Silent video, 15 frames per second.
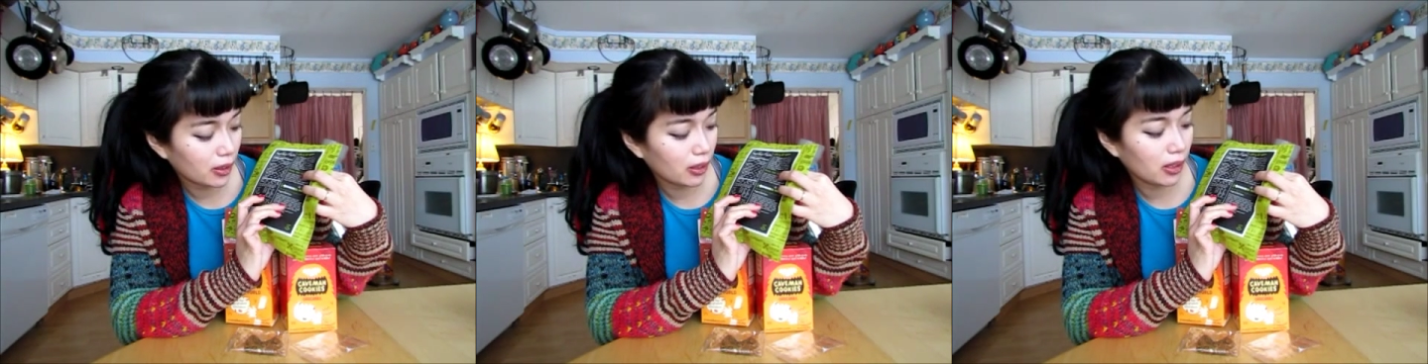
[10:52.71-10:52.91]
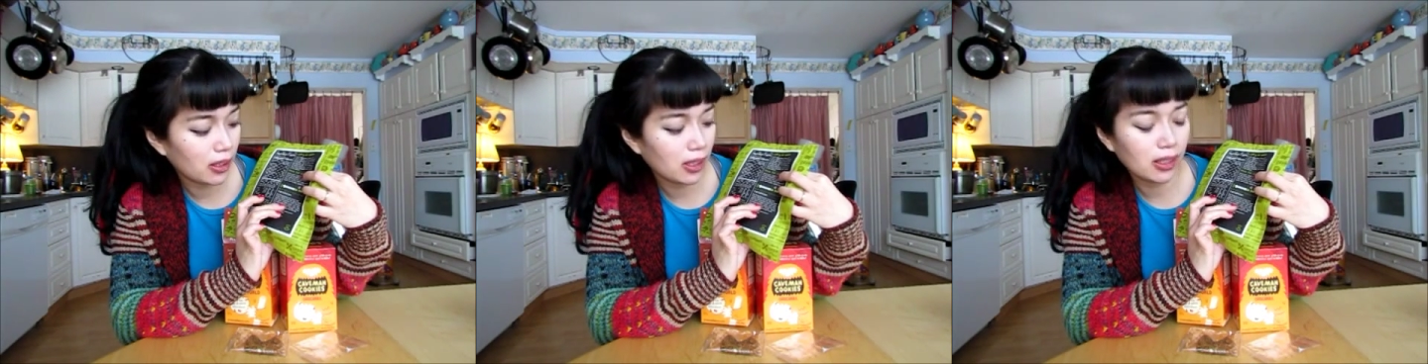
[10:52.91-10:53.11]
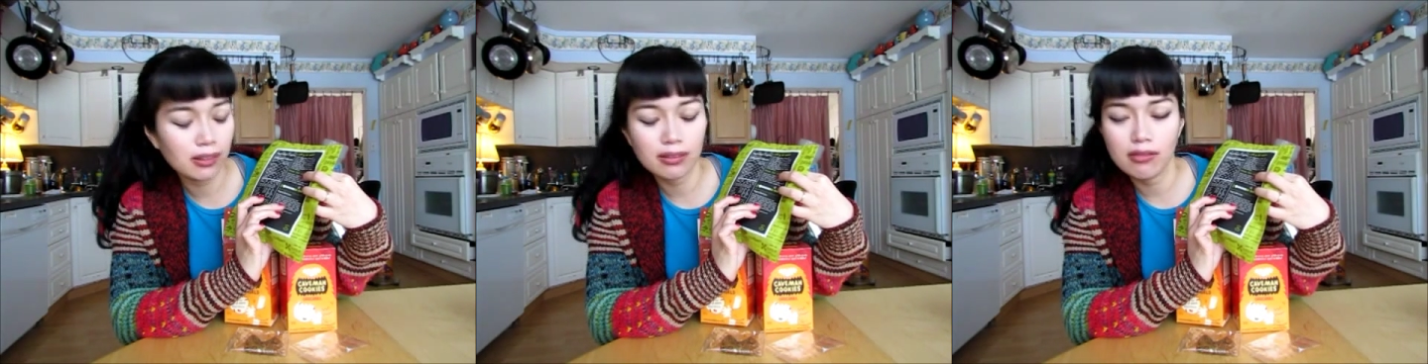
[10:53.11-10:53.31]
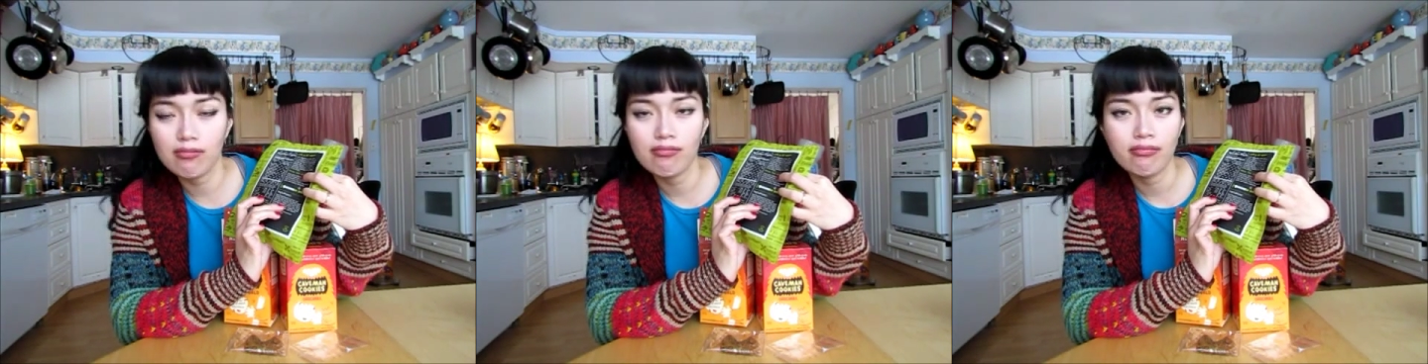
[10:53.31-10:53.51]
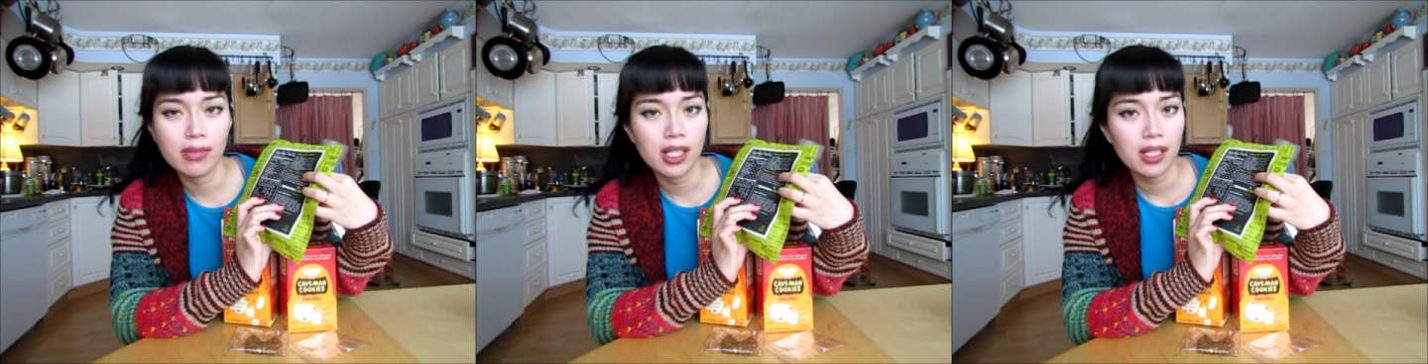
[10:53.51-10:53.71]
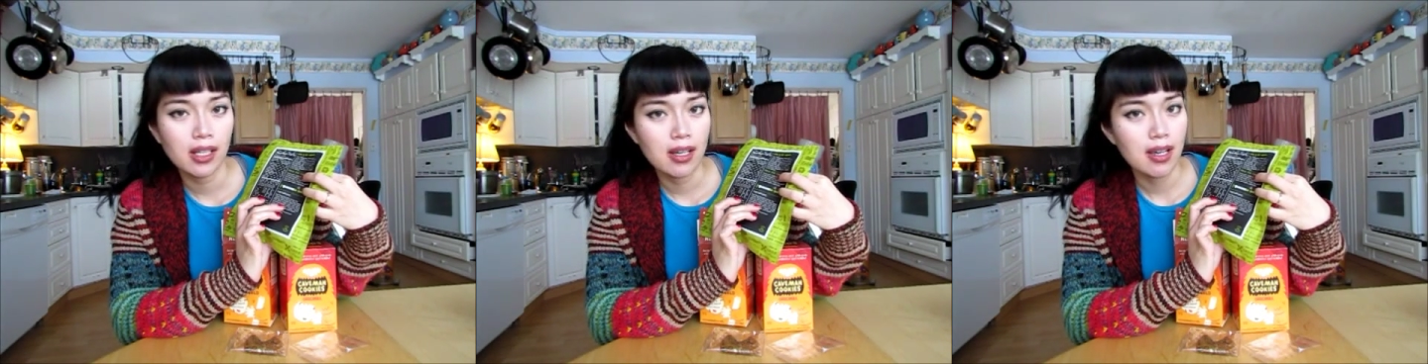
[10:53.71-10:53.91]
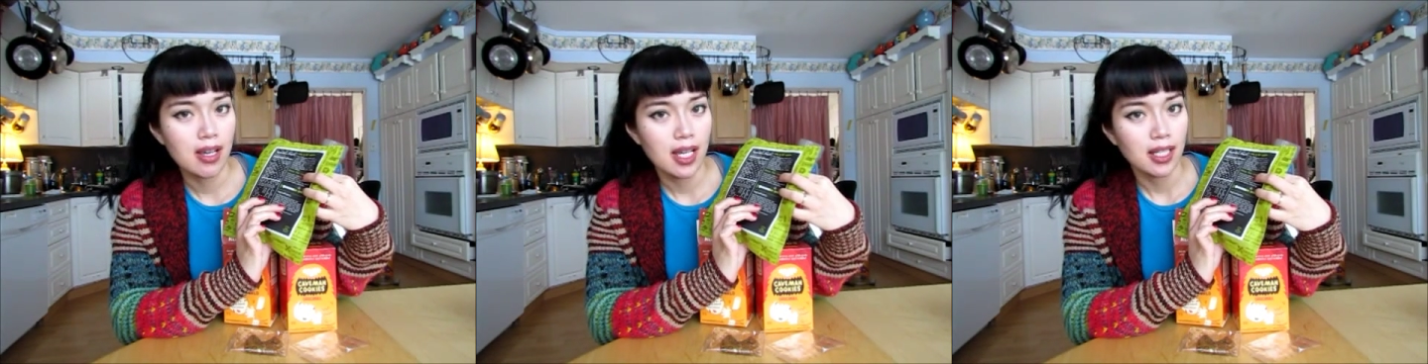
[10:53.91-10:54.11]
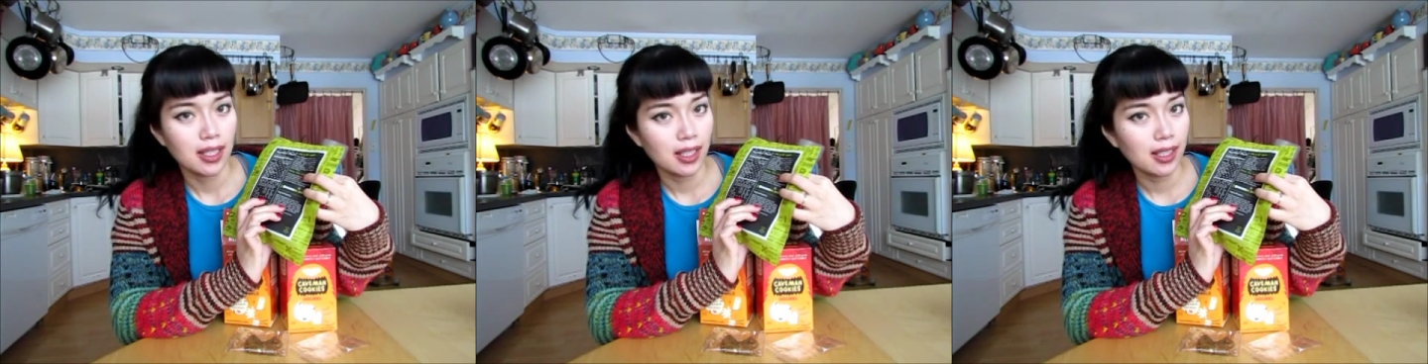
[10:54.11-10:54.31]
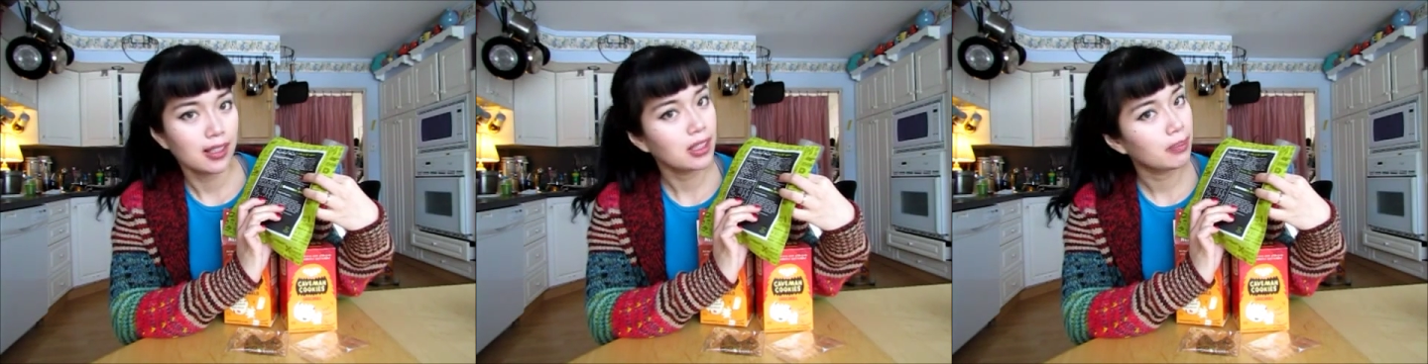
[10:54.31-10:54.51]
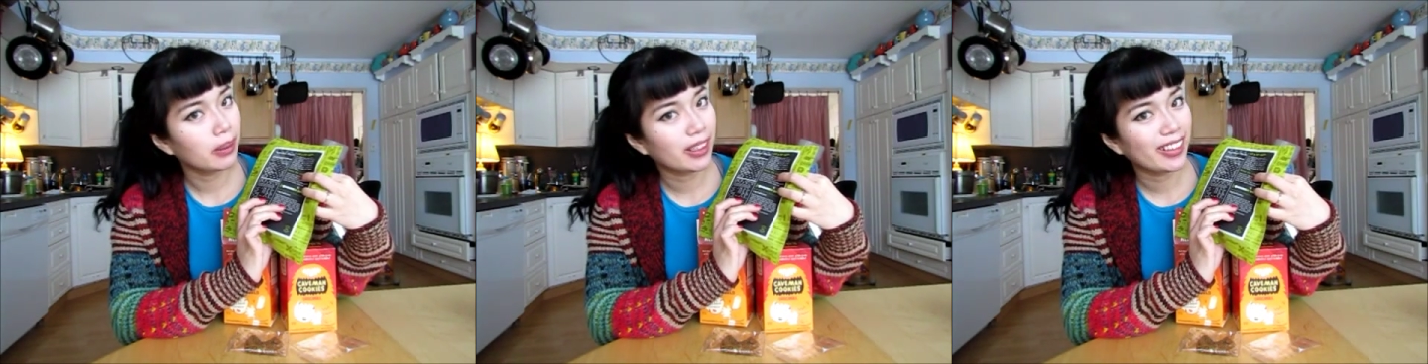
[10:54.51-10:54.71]
So they
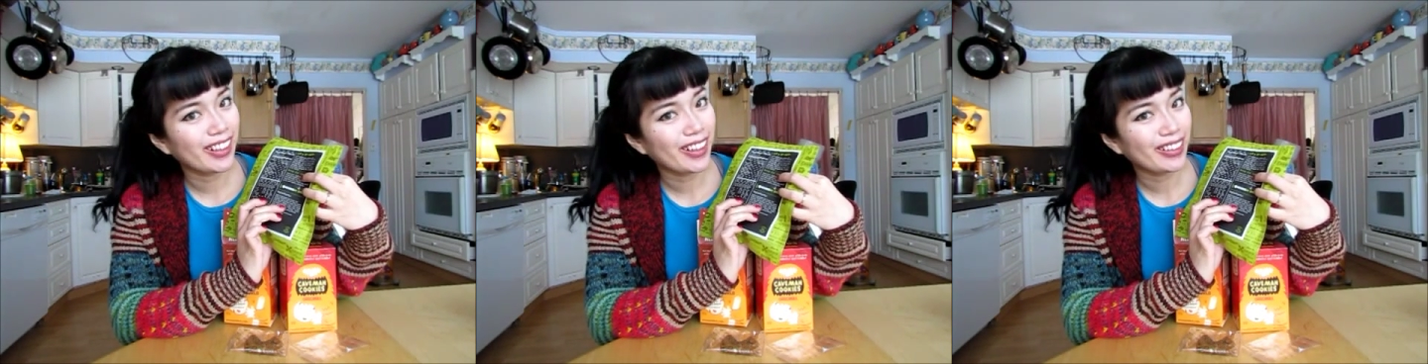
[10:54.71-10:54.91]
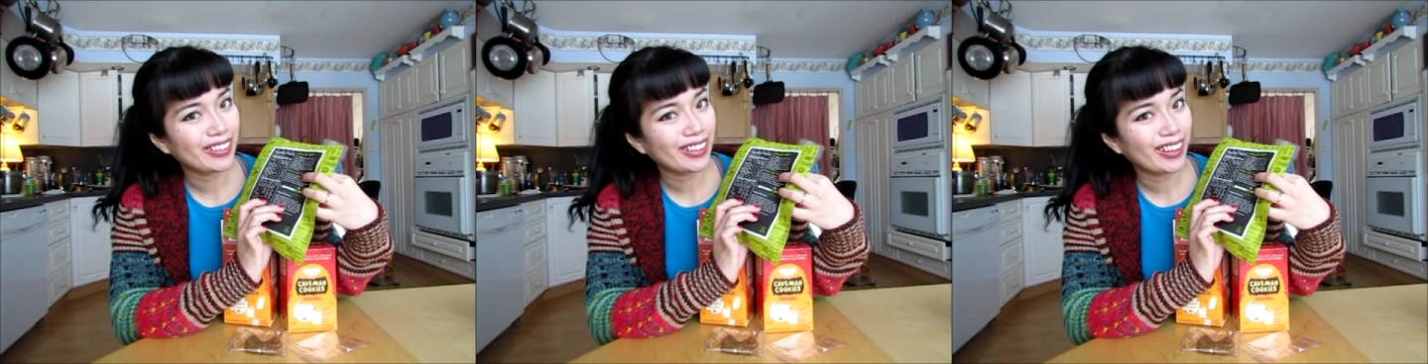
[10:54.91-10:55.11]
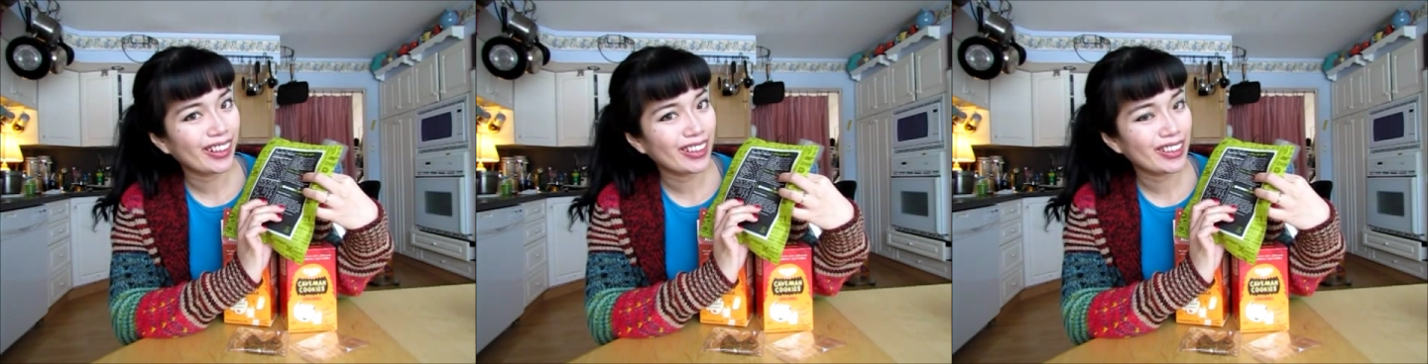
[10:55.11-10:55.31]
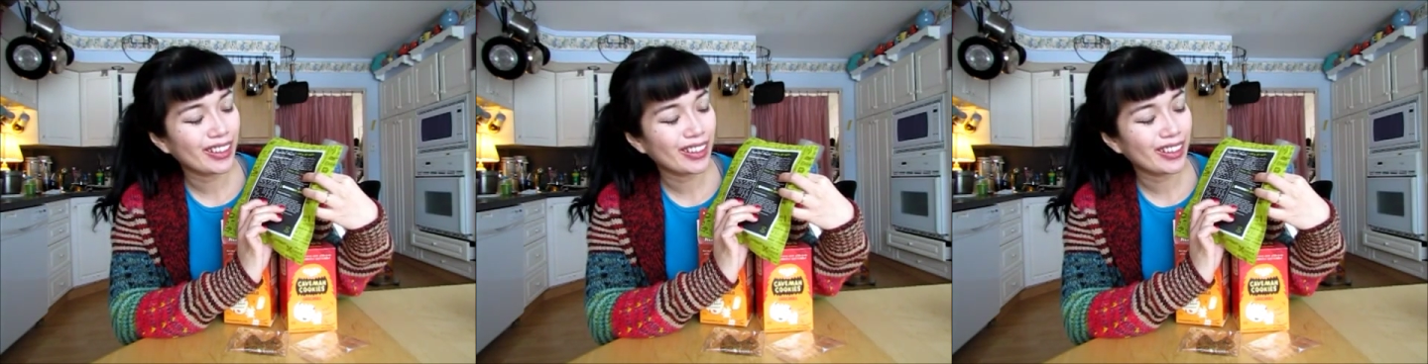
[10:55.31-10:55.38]
didn't spell it out there,